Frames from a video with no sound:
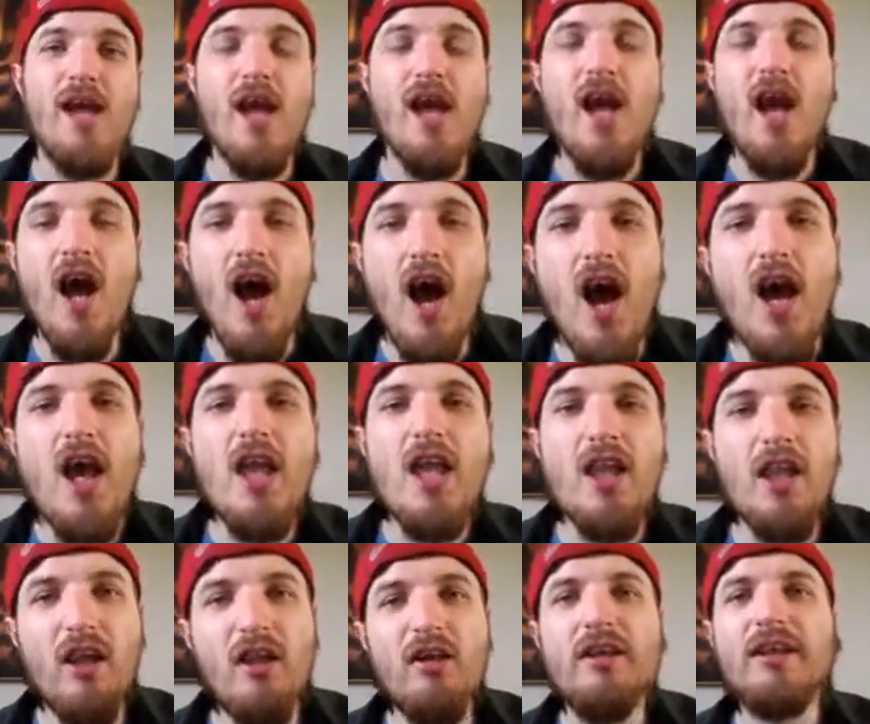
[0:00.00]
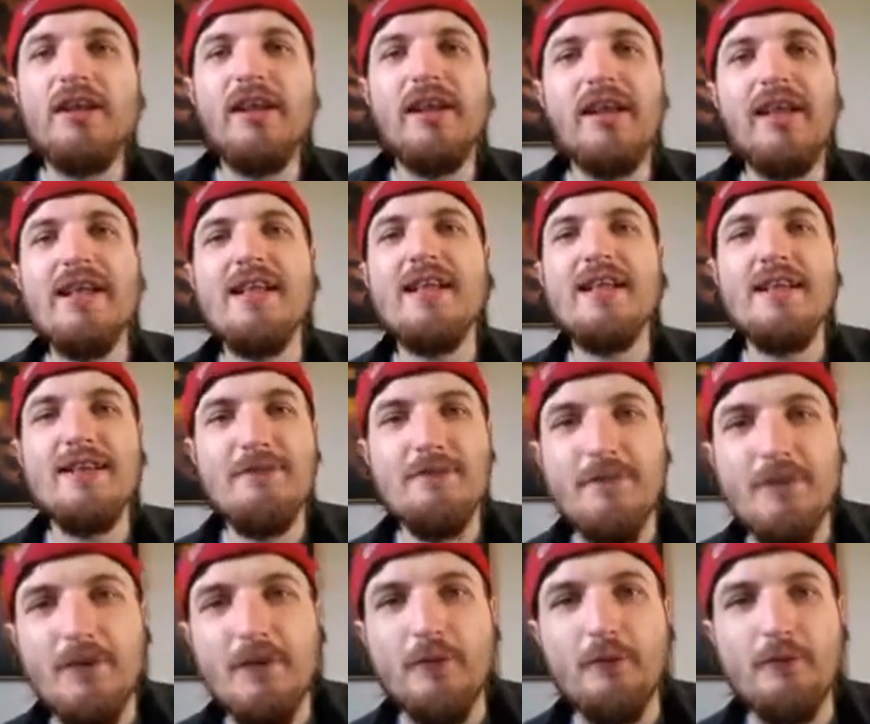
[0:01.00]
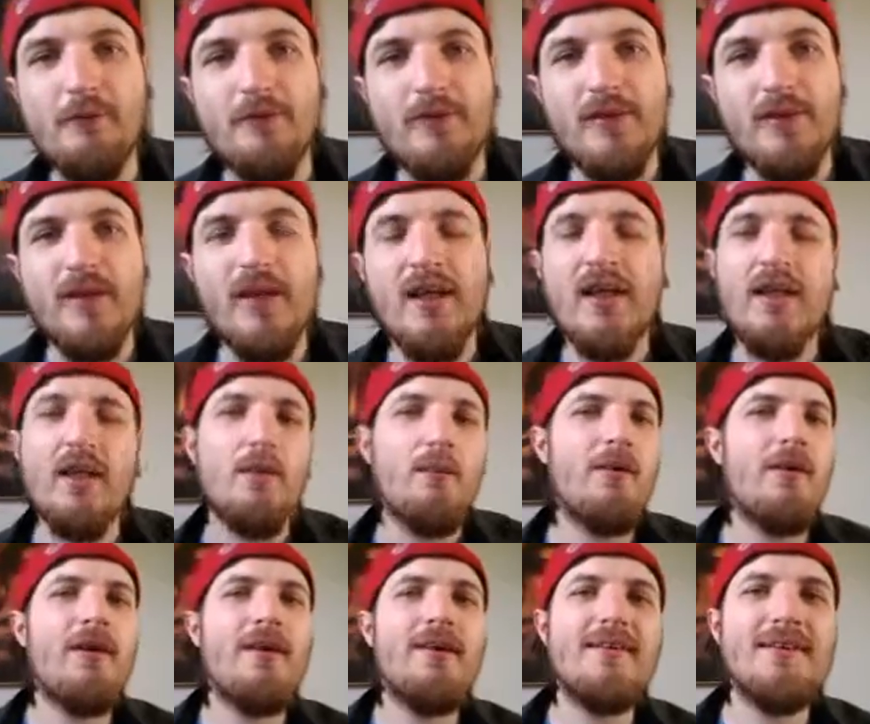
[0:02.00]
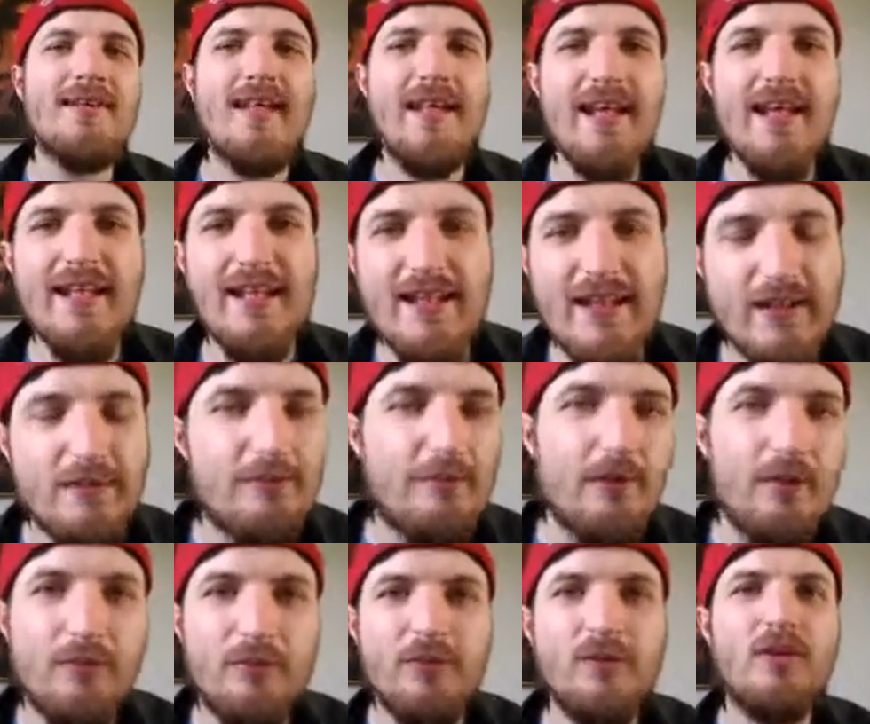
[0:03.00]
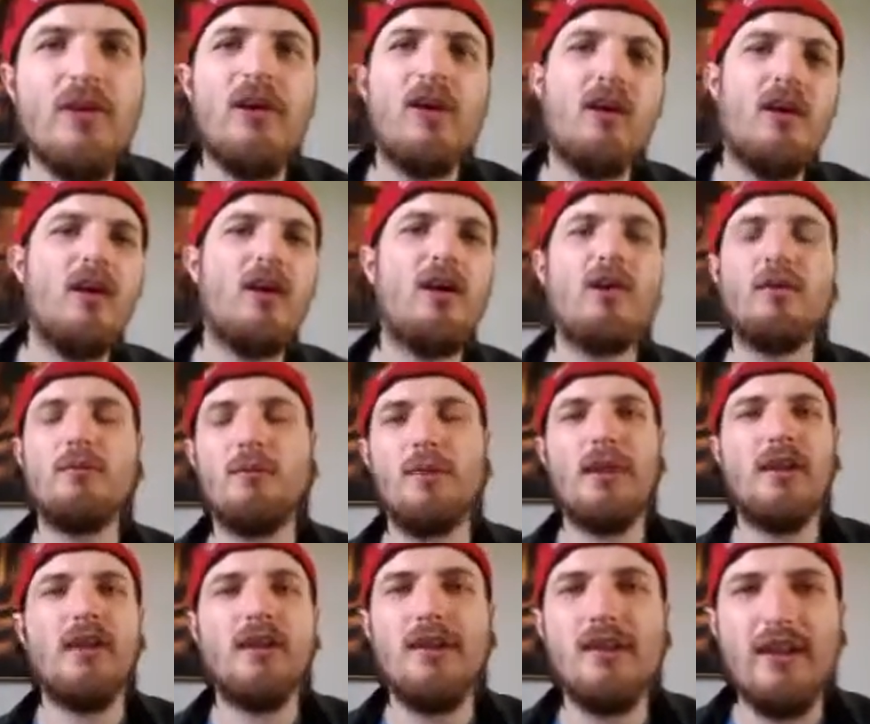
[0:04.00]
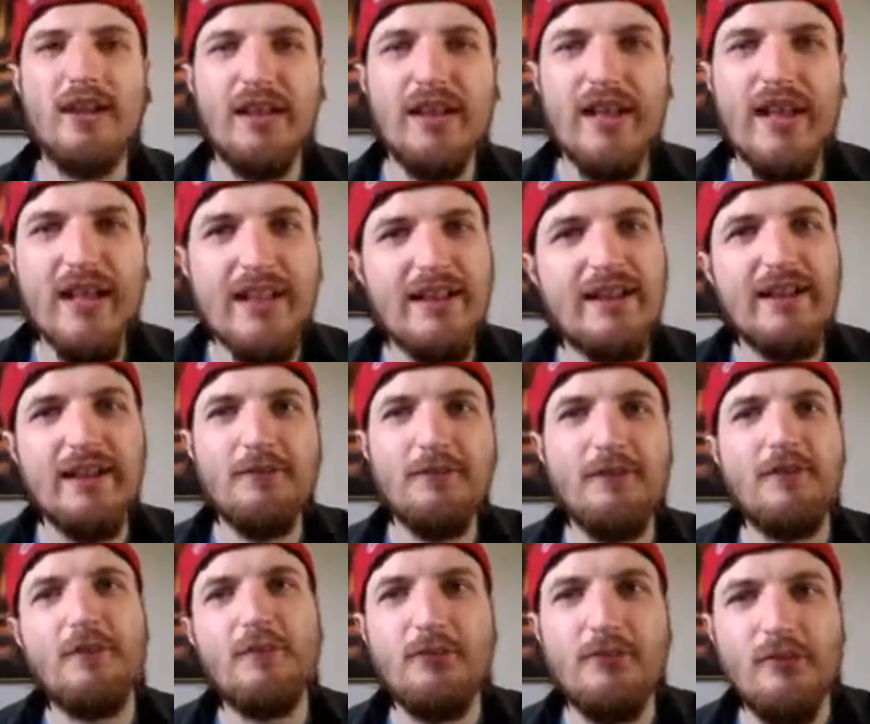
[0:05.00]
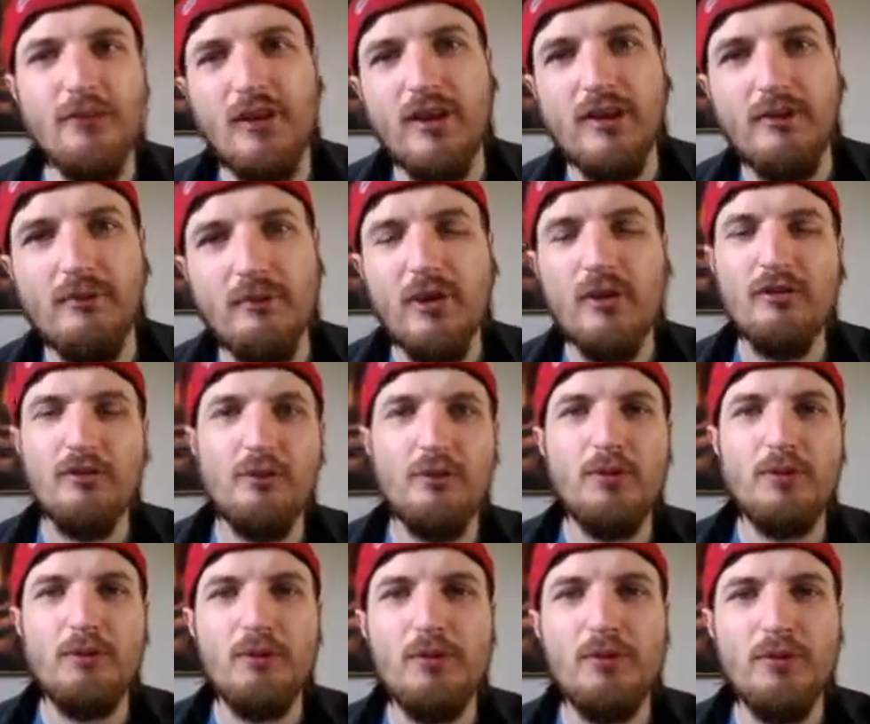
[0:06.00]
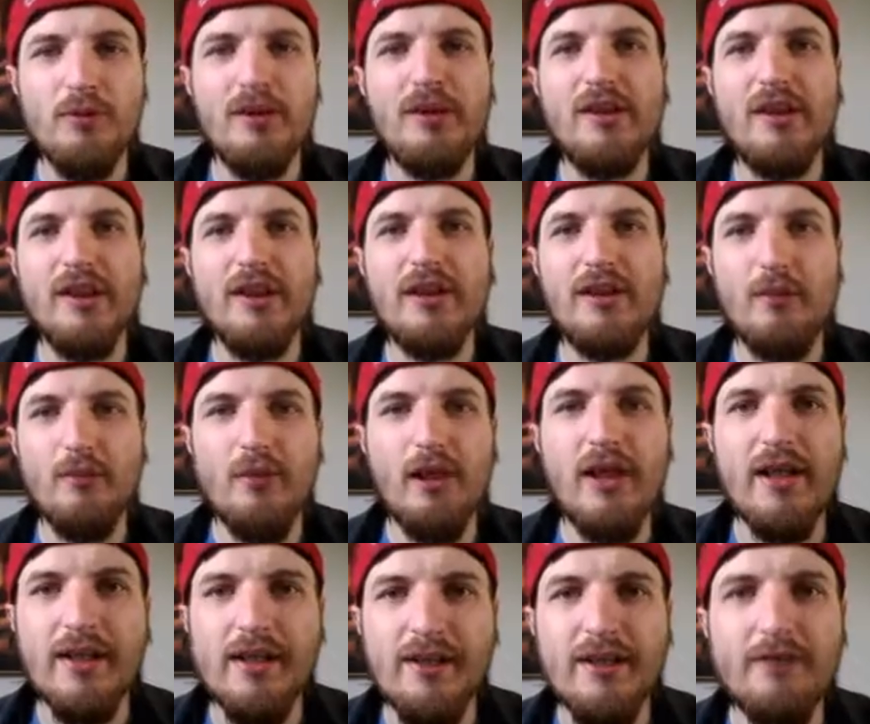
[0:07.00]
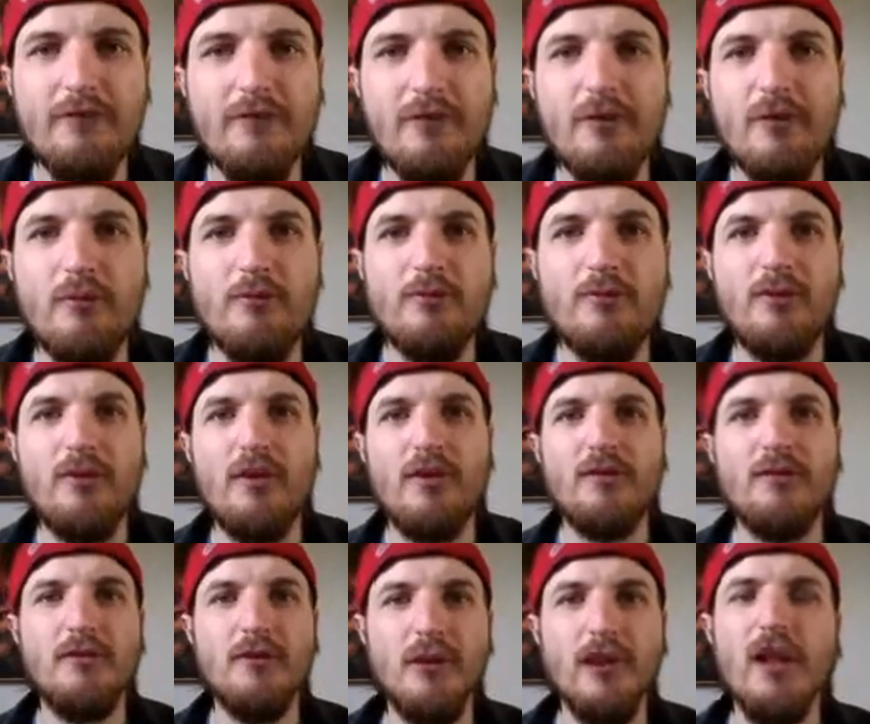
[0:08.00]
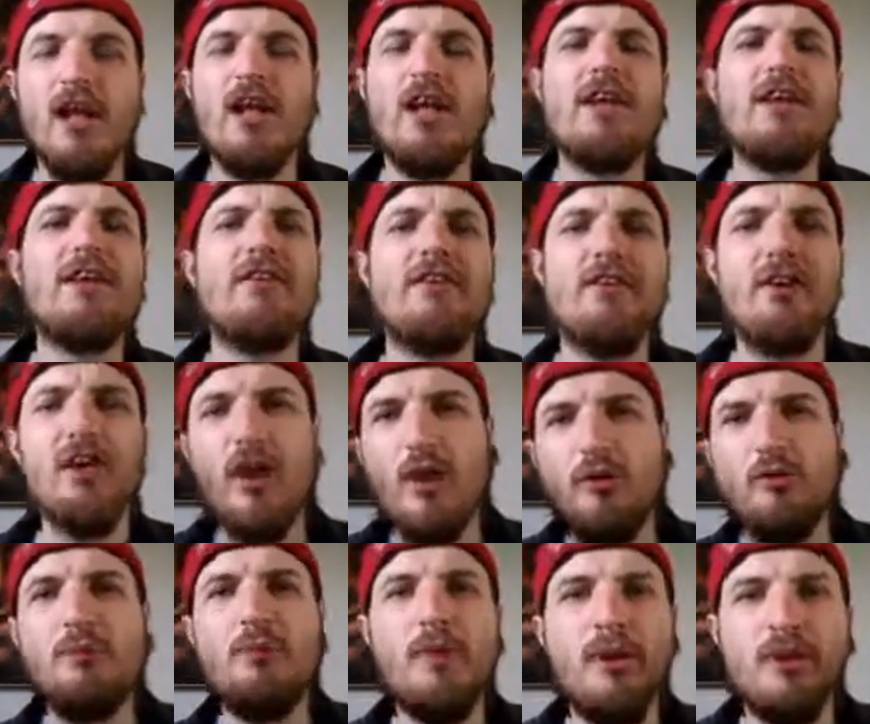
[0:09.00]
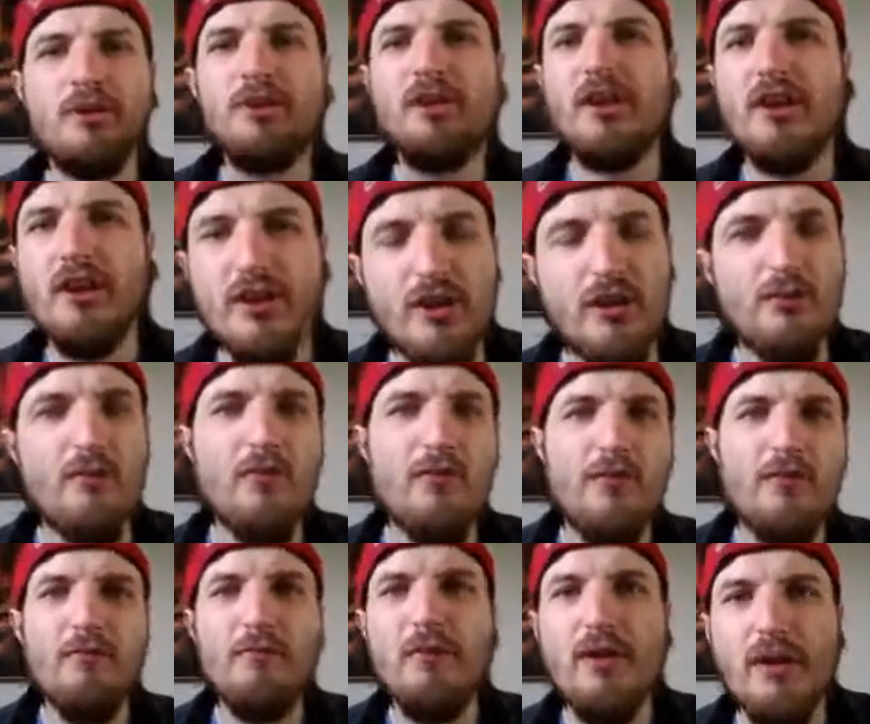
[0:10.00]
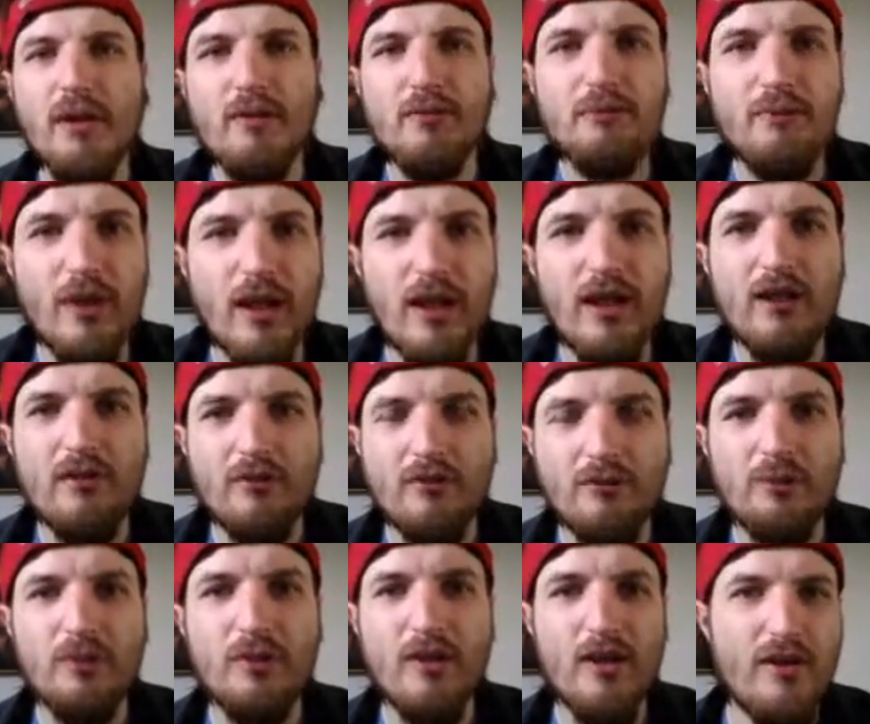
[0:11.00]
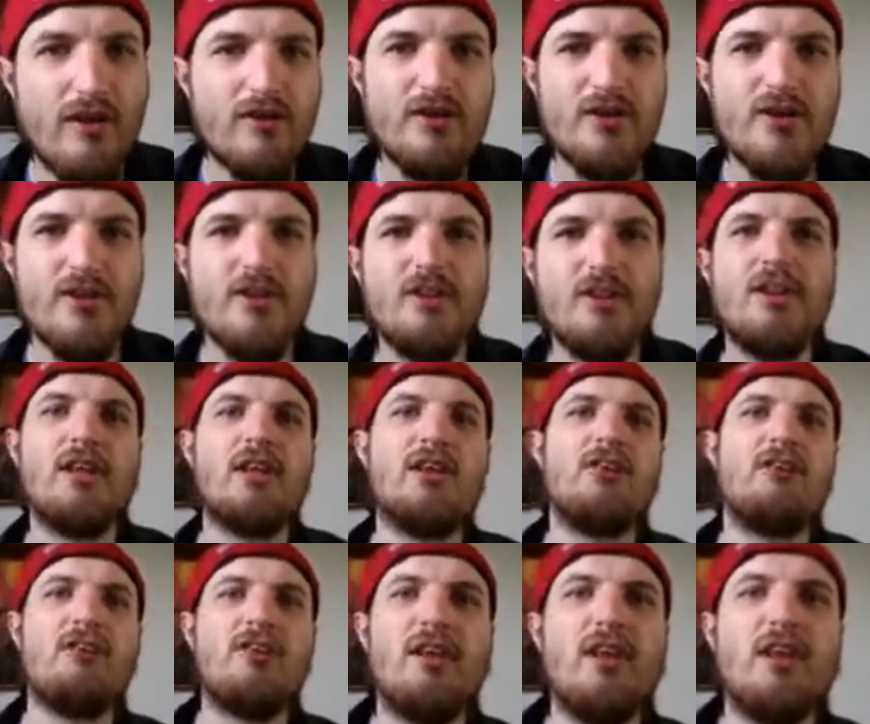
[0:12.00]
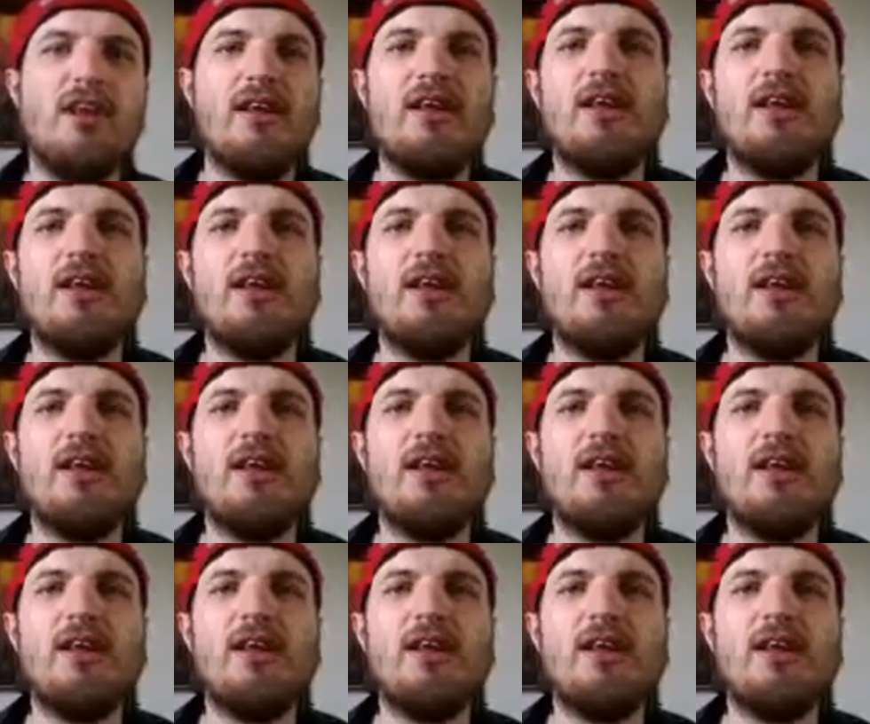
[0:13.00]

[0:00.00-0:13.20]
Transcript: I like indie films. Now, when I say indie films, I'm not like on about like indie films like most people would think about indie films. You know, these low budget, couple of million pound productions that you see,